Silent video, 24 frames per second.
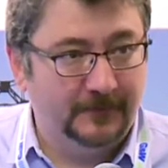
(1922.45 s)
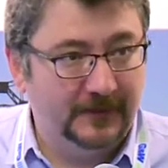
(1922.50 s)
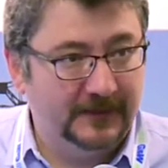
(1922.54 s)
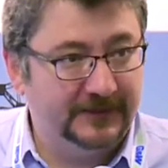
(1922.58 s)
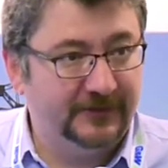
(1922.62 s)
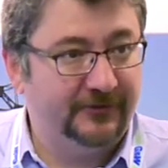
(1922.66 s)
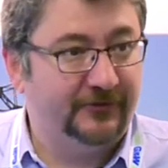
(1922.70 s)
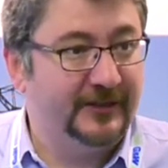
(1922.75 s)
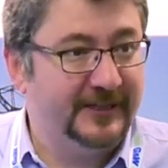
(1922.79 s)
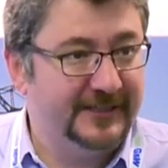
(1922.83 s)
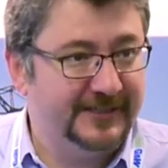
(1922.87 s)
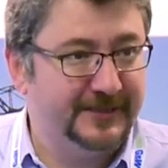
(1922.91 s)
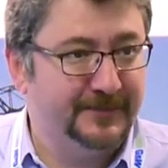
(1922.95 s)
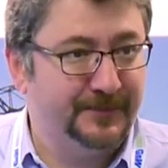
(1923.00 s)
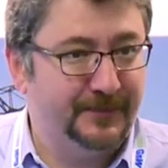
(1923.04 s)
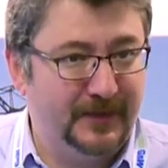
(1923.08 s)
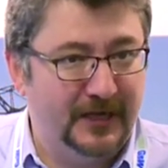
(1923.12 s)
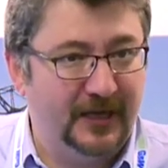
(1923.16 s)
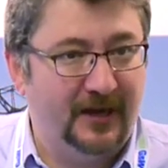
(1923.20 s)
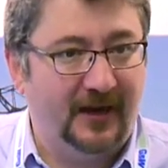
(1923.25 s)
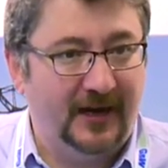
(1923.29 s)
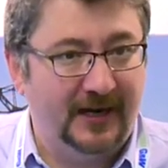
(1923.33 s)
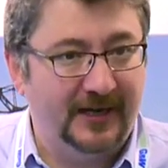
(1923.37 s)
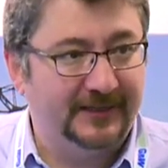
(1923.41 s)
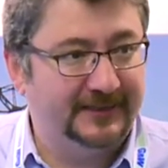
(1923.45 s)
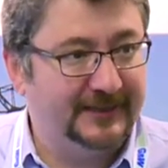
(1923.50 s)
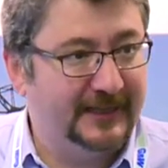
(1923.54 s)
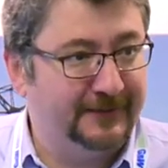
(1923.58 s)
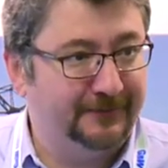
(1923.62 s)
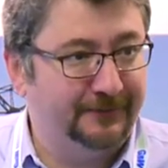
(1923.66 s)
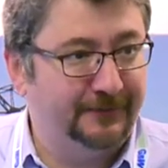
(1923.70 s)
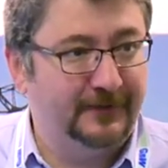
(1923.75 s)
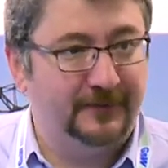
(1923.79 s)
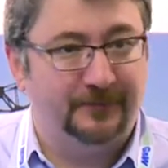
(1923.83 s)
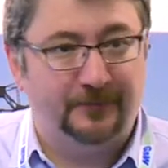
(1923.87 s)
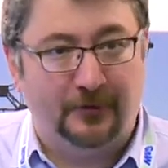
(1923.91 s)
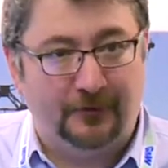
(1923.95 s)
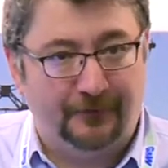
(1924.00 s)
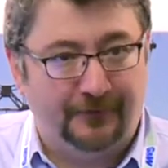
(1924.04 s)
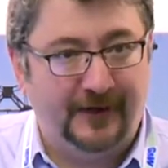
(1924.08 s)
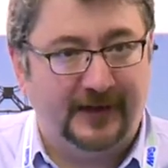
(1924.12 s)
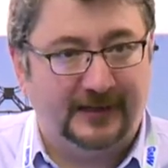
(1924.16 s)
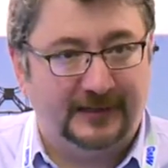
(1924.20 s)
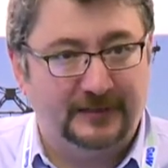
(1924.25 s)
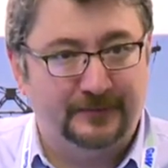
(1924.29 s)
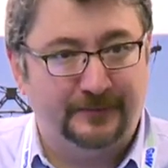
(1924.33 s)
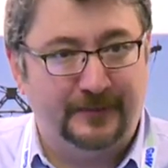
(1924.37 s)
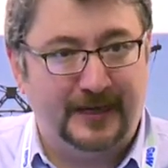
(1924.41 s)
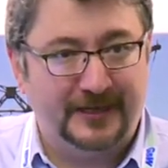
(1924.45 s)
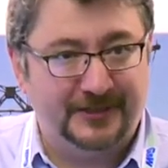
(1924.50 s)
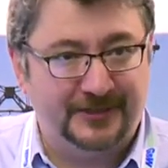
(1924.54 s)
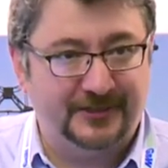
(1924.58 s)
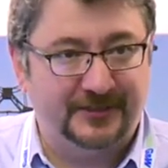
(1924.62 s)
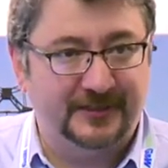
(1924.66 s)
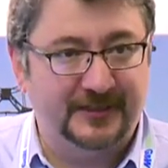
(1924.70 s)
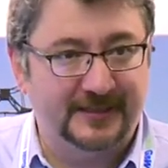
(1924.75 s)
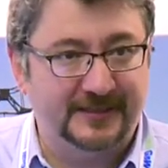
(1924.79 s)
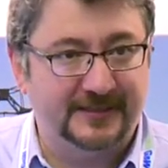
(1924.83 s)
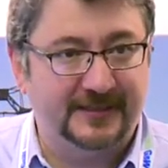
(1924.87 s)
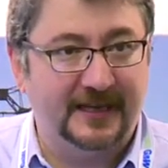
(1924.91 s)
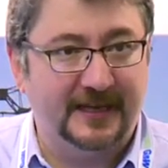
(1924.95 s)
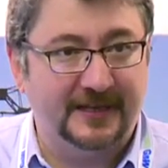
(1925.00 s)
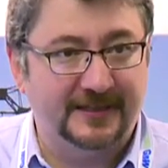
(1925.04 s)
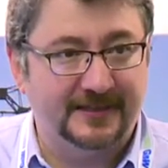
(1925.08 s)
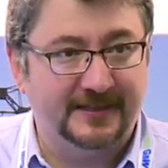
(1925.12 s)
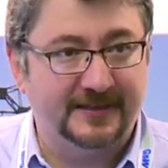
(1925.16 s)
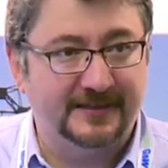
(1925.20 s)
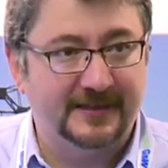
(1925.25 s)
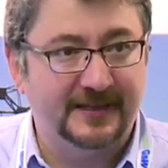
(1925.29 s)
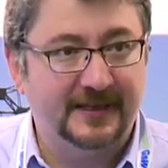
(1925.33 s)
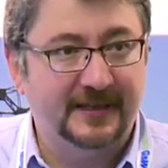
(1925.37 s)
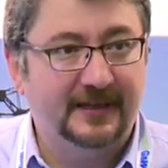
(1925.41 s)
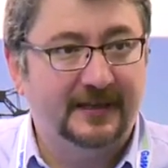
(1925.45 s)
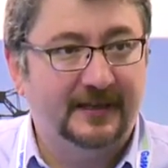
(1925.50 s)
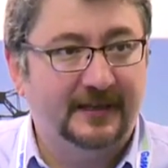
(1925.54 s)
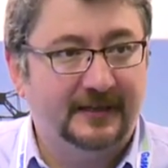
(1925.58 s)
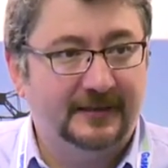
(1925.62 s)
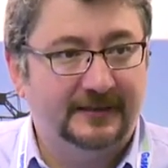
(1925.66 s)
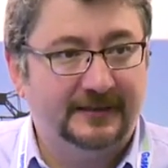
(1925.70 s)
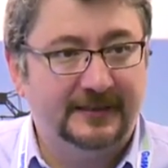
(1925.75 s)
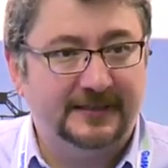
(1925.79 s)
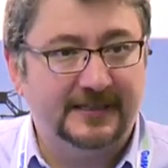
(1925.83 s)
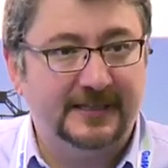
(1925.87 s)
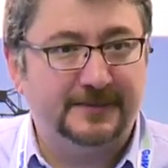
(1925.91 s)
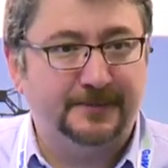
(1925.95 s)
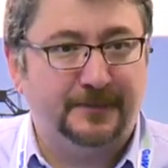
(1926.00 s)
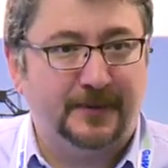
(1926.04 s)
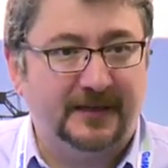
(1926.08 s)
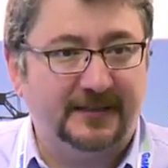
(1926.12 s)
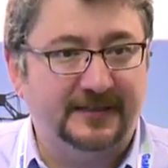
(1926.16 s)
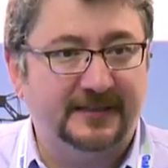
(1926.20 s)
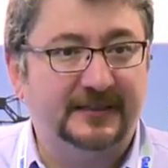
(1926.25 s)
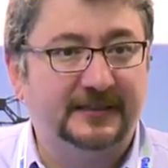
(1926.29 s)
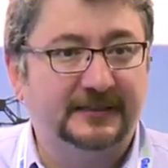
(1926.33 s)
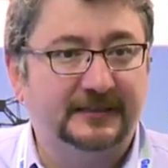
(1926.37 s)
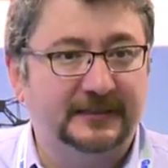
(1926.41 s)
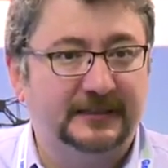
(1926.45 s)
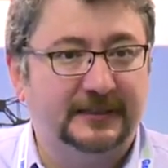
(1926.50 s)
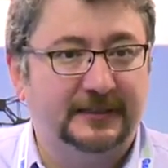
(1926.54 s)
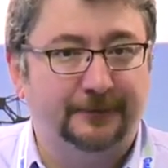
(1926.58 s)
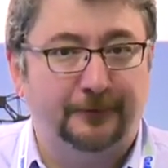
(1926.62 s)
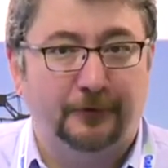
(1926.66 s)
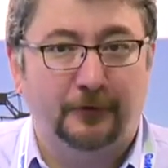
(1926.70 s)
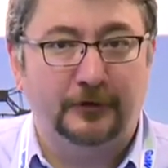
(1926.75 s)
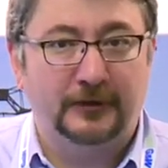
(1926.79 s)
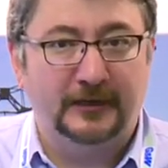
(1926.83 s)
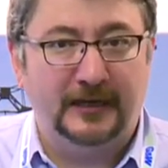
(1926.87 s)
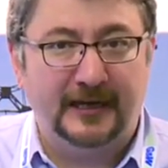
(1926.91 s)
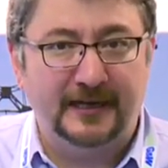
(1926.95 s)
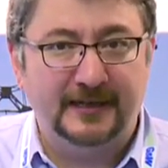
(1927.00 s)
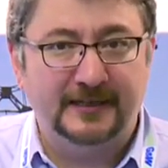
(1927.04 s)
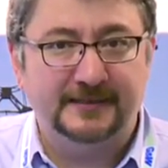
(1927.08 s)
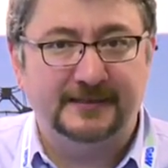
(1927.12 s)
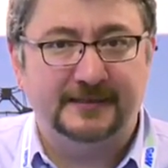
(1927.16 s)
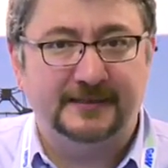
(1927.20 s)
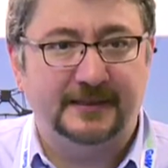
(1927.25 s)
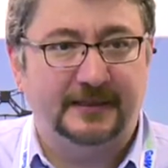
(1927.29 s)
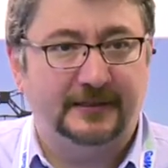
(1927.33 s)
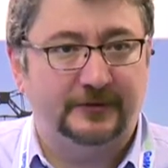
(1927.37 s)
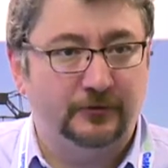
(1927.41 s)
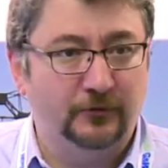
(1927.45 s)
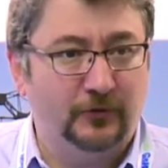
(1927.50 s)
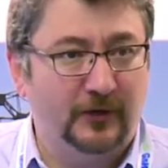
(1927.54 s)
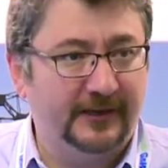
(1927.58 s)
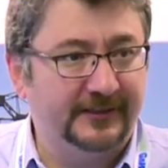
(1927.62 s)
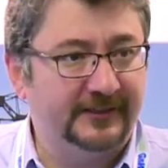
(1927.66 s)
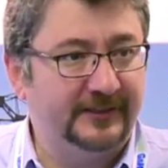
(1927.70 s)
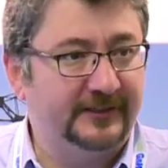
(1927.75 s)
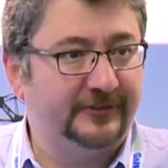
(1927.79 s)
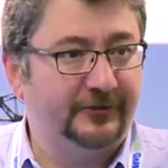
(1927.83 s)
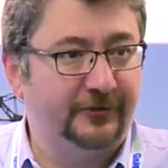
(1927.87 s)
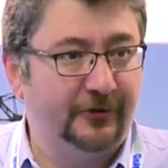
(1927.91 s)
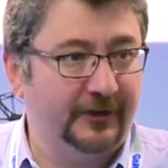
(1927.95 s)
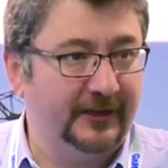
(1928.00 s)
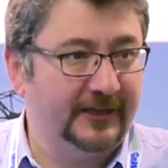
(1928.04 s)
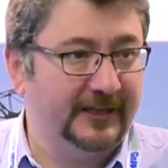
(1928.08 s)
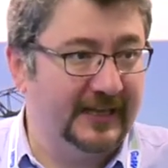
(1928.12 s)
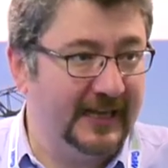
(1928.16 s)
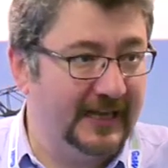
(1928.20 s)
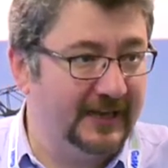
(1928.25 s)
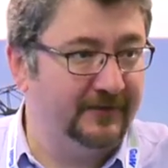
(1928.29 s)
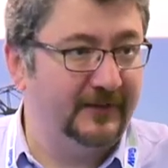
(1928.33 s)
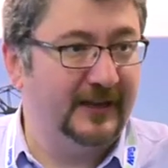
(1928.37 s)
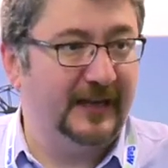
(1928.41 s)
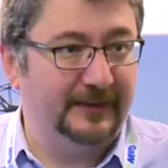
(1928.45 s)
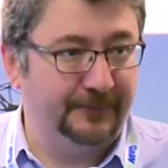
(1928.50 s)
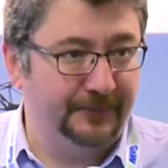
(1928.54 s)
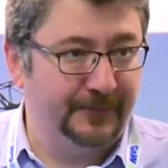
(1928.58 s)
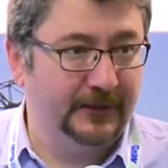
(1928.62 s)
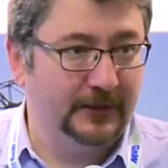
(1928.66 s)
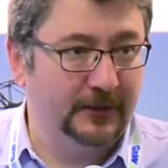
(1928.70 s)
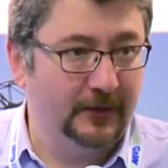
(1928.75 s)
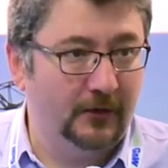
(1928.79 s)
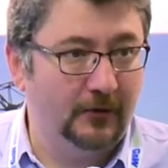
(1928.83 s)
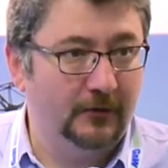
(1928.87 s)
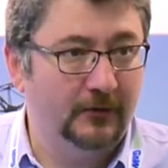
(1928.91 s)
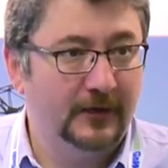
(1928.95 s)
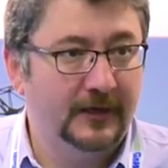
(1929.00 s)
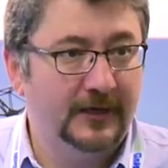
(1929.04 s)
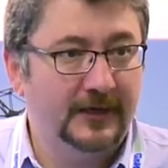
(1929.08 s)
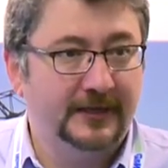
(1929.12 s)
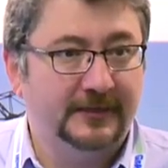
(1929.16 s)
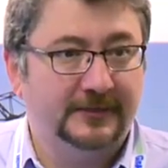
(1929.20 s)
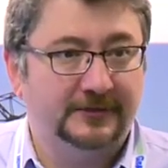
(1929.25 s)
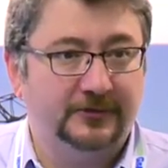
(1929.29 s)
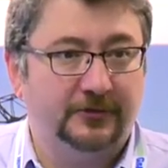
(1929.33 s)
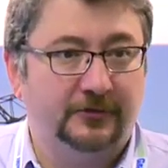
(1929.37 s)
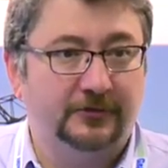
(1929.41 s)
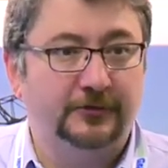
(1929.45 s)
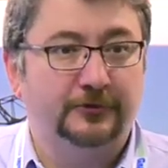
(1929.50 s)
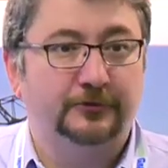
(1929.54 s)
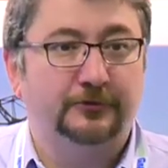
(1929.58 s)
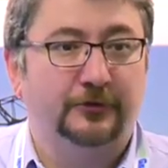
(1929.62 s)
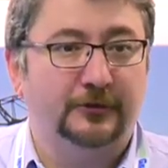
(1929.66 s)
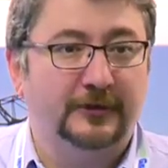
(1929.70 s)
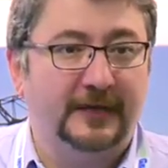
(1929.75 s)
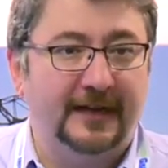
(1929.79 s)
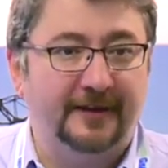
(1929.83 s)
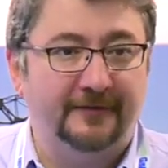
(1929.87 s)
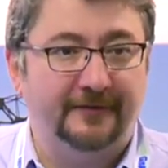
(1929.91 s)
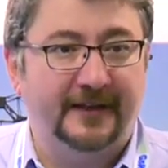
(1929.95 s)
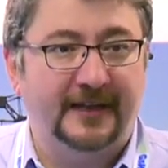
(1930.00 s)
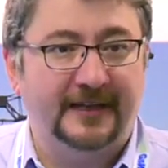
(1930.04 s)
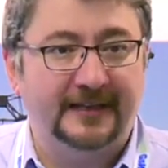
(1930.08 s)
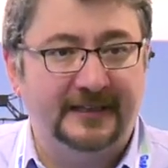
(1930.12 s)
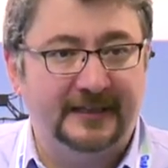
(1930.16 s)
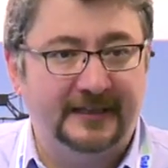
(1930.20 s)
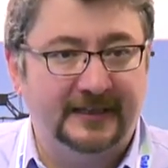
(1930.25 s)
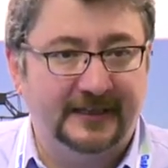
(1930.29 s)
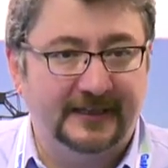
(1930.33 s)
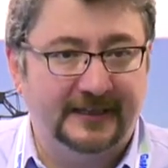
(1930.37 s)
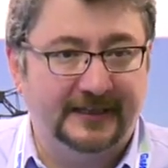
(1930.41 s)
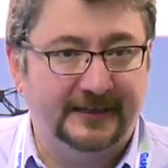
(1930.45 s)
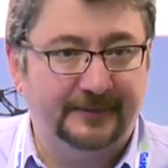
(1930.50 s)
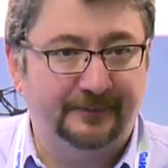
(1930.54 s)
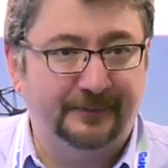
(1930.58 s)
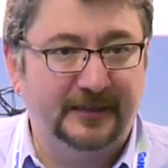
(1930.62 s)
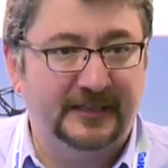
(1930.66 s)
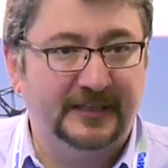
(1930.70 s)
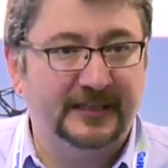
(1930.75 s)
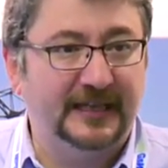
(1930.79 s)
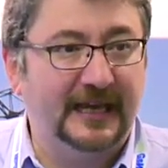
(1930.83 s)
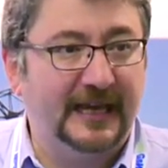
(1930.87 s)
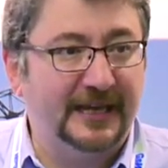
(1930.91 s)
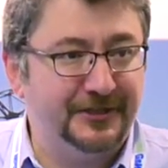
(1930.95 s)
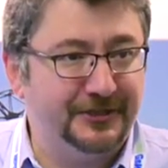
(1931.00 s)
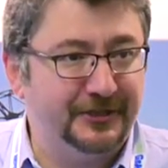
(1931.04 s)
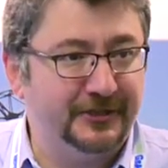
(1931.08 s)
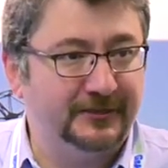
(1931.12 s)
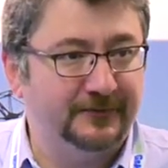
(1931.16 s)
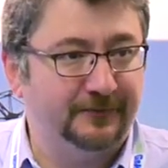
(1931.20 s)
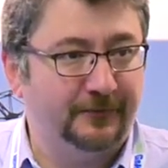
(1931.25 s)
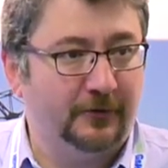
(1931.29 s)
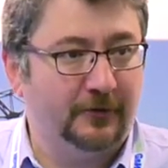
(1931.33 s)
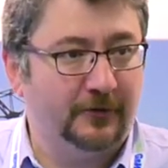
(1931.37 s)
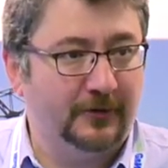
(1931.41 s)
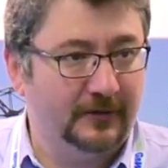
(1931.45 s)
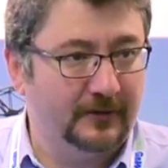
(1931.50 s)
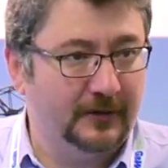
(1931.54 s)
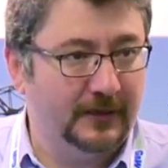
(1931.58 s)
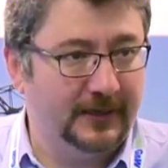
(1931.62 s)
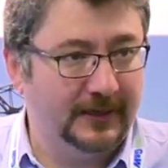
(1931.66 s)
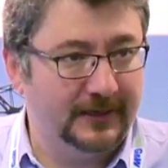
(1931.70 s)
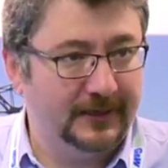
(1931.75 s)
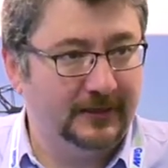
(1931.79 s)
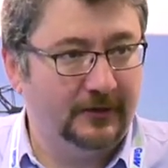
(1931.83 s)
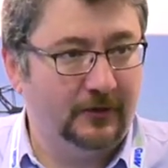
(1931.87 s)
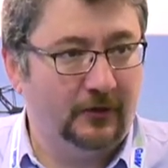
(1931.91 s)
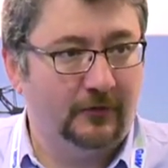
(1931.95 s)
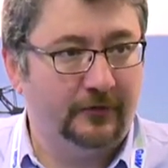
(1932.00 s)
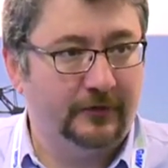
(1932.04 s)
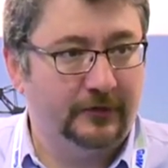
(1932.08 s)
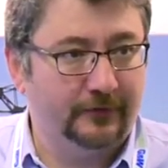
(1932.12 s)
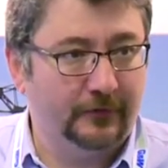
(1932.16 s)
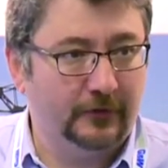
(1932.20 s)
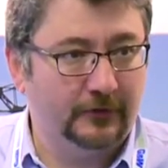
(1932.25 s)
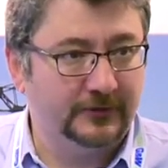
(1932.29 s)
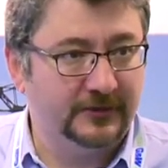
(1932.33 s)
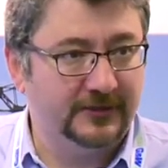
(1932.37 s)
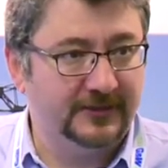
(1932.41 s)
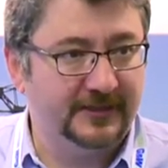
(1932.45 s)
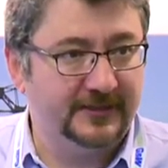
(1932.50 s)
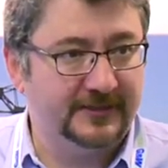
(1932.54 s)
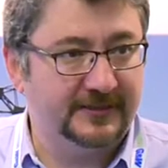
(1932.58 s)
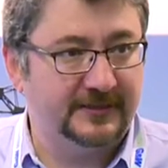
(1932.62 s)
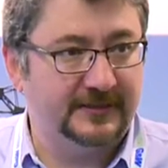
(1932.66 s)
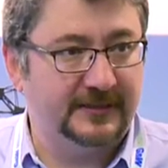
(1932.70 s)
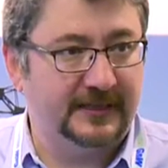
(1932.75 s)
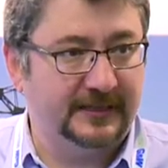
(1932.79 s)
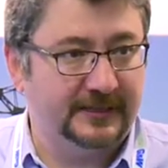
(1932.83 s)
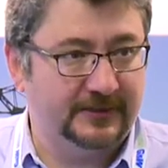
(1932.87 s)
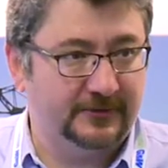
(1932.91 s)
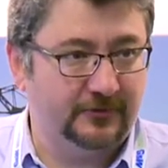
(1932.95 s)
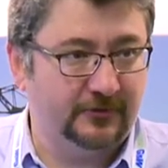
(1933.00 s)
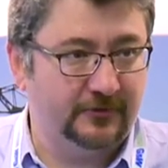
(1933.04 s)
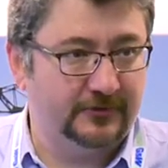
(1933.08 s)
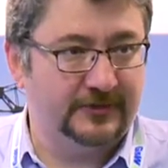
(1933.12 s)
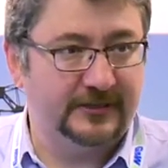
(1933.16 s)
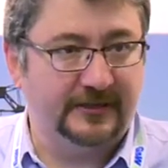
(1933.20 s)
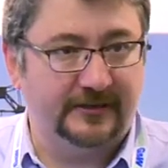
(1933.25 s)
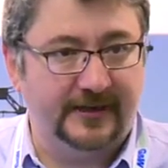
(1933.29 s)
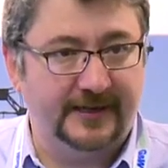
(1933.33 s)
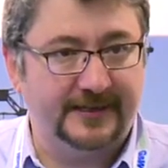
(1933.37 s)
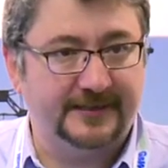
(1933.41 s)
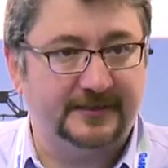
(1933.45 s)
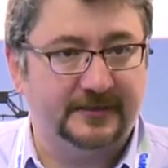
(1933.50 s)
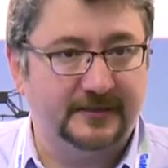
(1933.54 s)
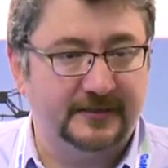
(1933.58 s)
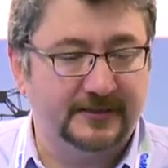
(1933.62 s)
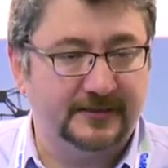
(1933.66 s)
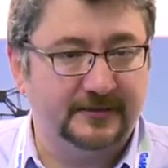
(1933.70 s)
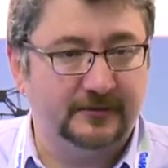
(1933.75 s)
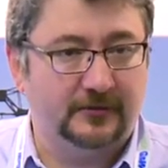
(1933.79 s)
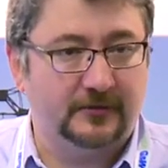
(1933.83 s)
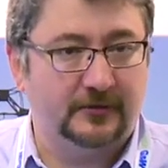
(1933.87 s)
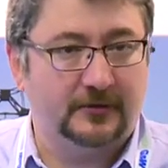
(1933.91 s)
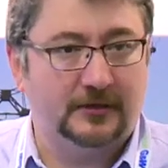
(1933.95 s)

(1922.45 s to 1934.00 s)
the reason behind, and we perfectly matched these cases. This is particularly for lines 230 kV and below, so you don't have any mitigation for over voltages like surge arresters